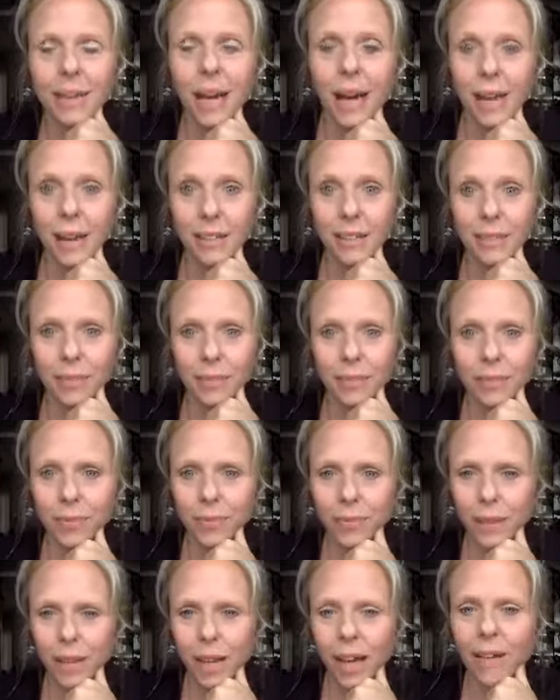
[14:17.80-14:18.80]
yeah,
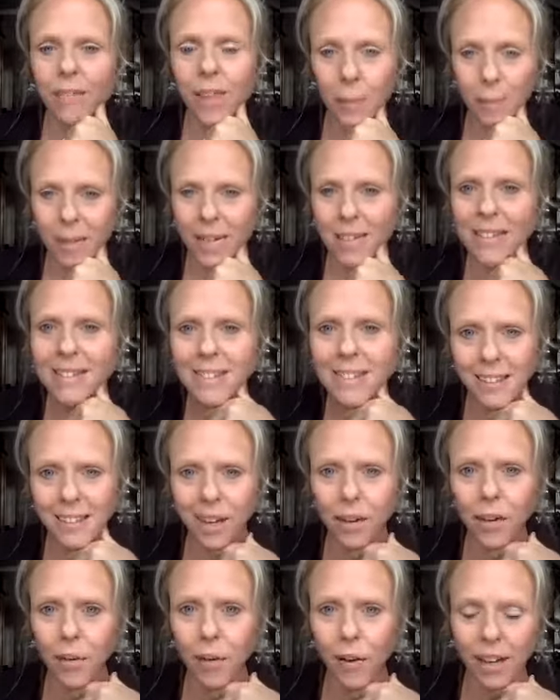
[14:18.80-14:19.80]
have that peace and
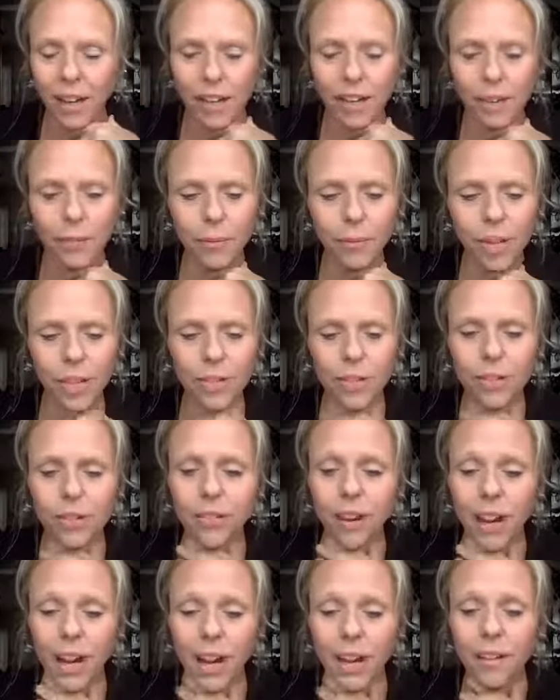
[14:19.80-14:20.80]
that quiet when
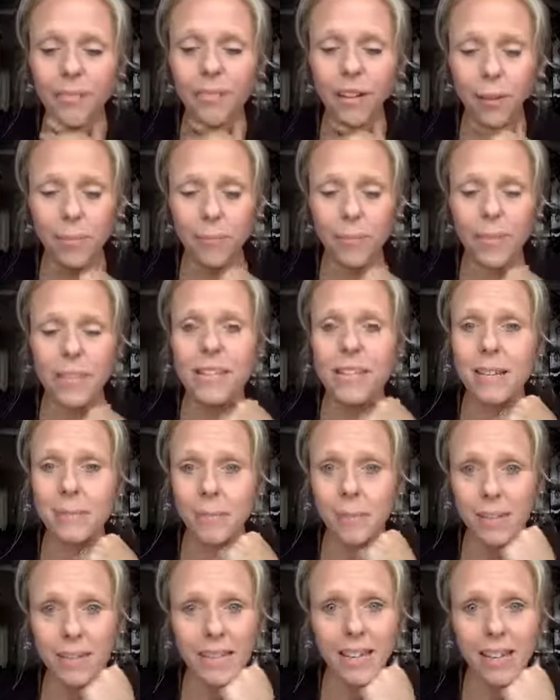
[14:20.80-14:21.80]
you have a busy,
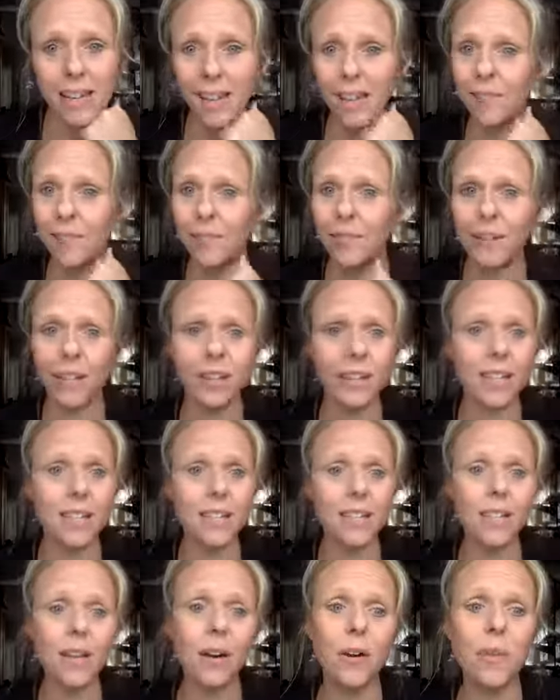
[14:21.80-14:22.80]
busy life. And I
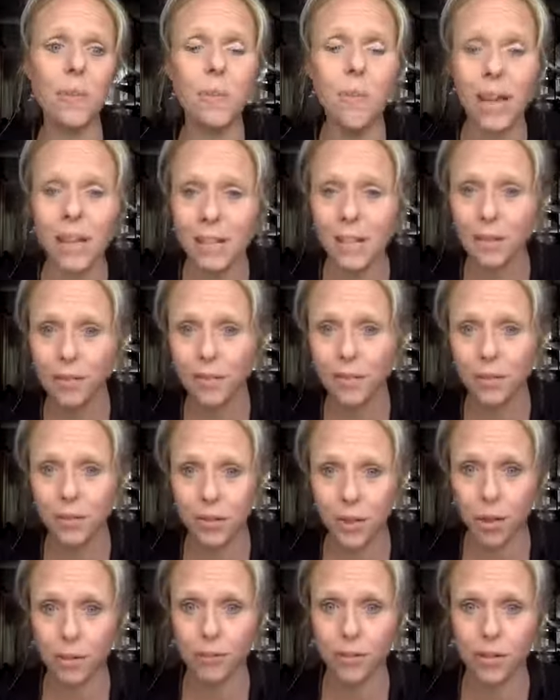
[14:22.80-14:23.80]
know many of you
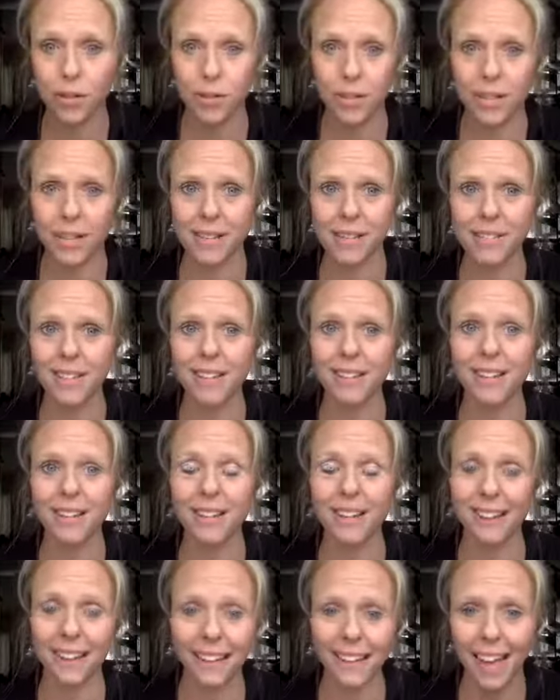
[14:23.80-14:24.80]
don't do this.
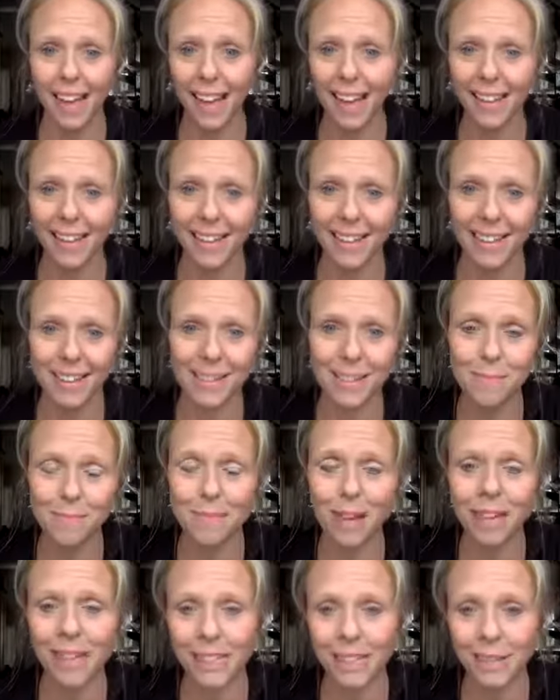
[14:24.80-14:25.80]
And again, it's
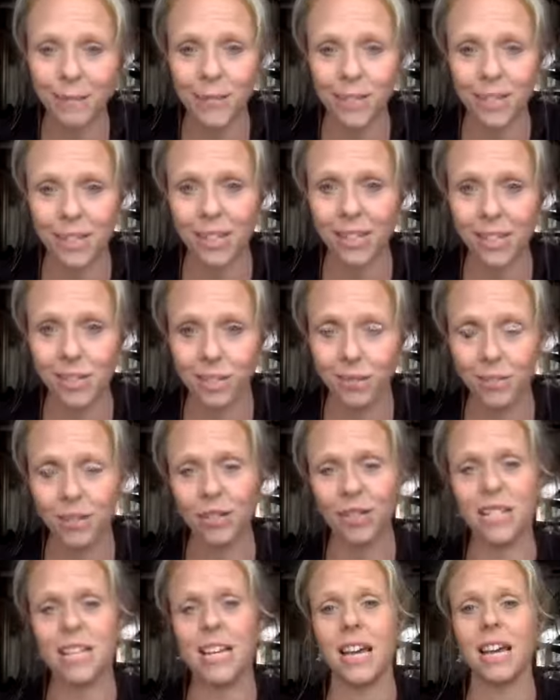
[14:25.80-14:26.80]
my little invitation for
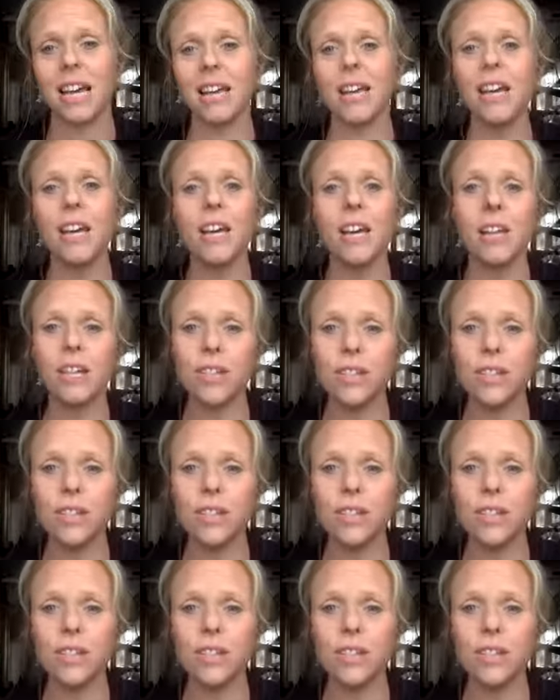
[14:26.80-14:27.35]
you today